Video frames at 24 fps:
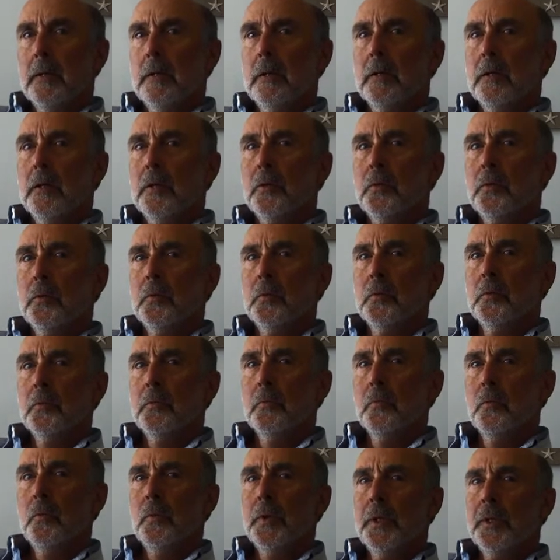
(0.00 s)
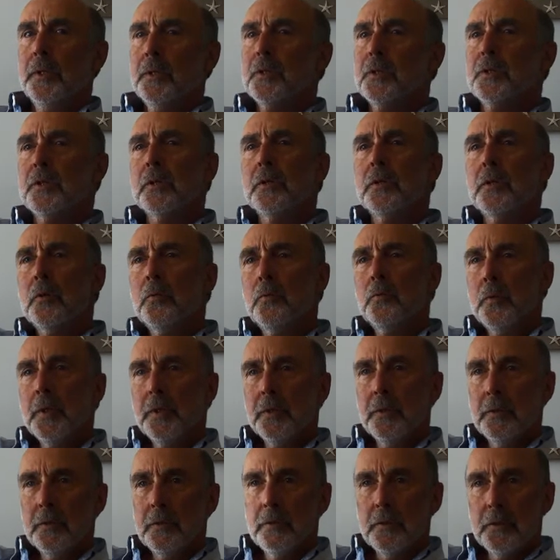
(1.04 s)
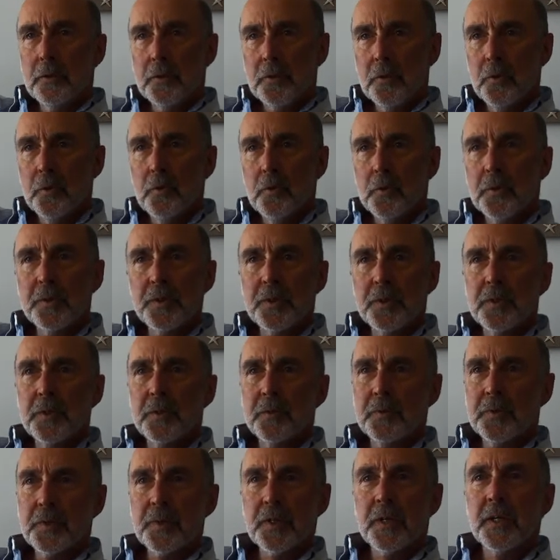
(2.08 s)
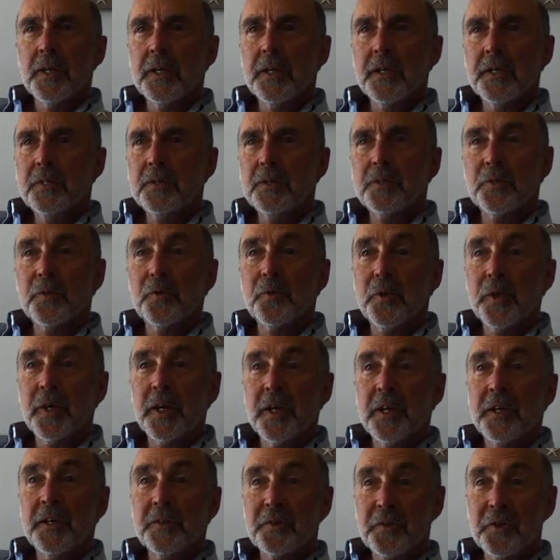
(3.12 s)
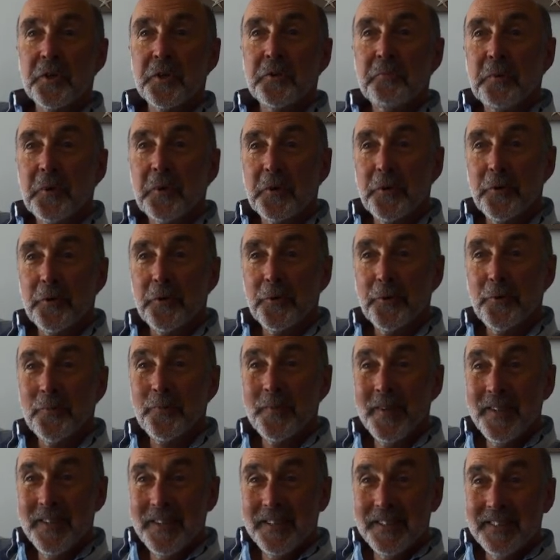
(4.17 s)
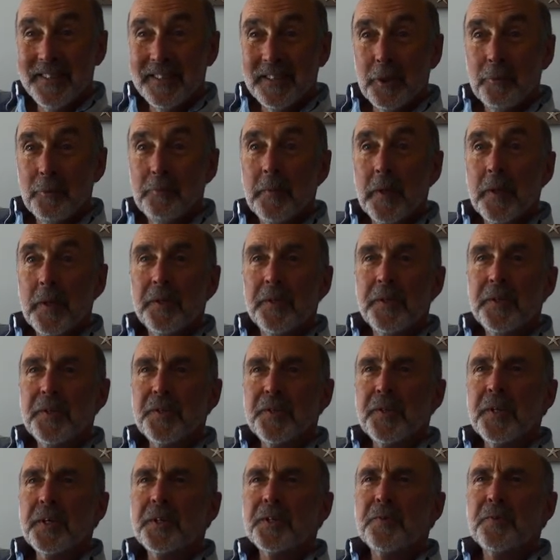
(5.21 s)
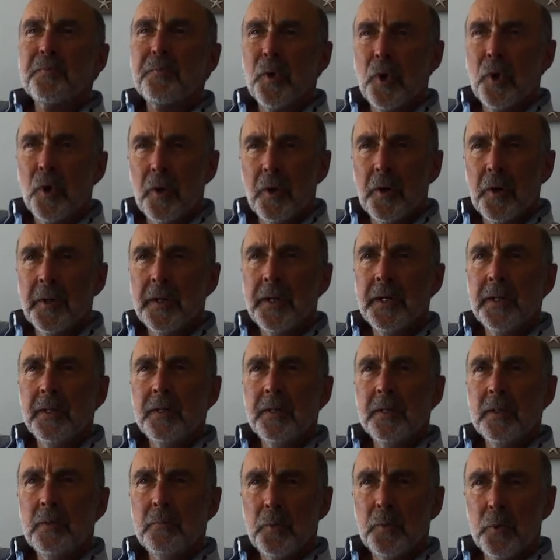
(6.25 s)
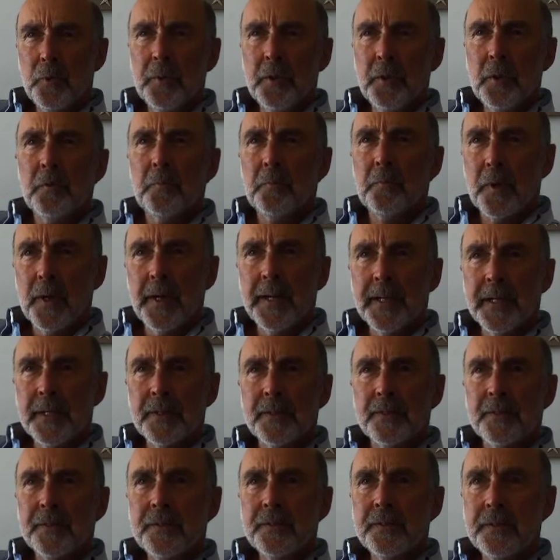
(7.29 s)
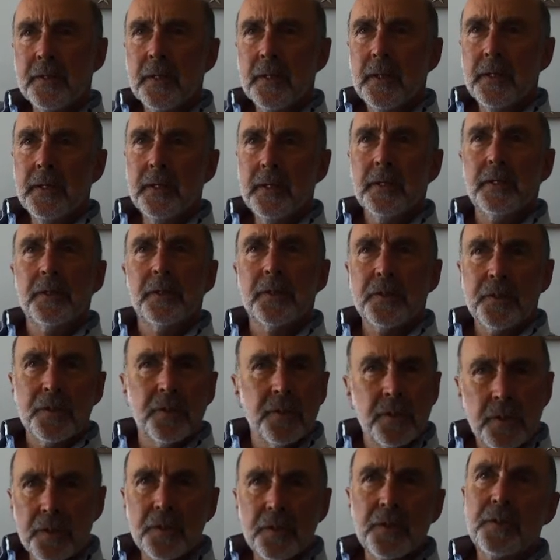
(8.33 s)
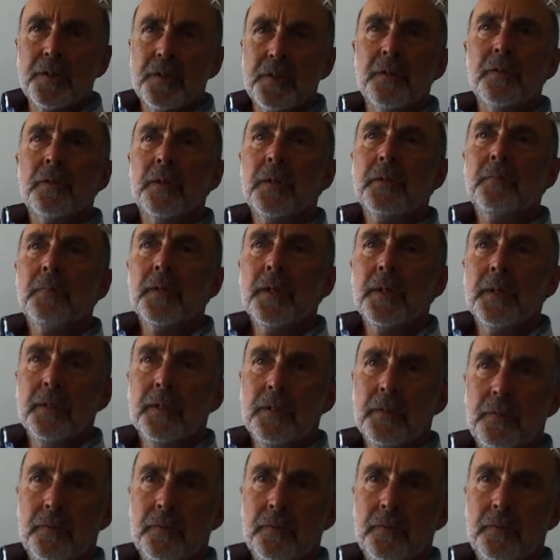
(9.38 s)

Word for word: you know, we can sit and we can talk, as the old saying is, till the cows come home. Um, unless that's applied and put into practice, it doesn't necessarily make a